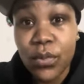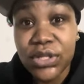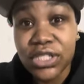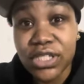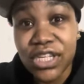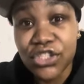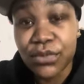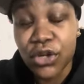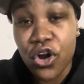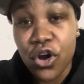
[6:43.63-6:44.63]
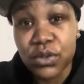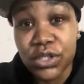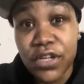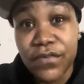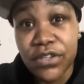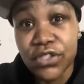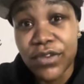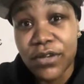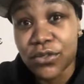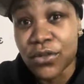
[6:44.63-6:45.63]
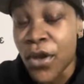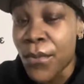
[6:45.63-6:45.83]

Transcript: malicious intentions, bring harm to yourself and others around you.